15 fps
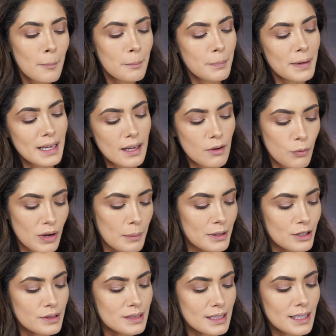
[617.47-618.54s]
But what I've
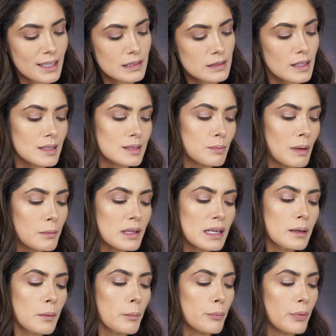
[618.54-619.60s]
been using is this
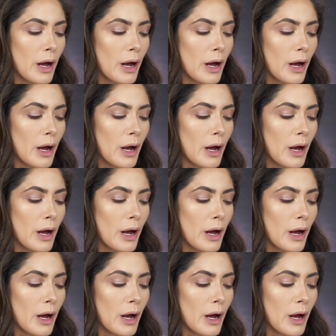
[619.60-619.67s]
Maybelline